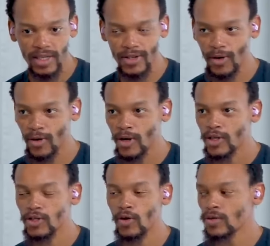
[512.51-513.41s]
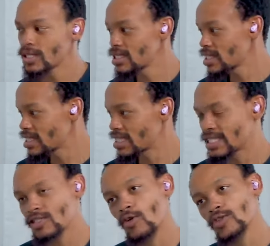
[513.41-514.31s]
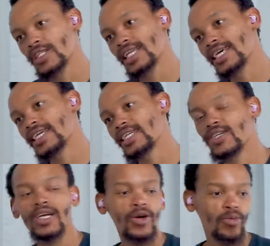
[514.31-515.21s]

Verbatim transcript: you know, you don't talk to the lady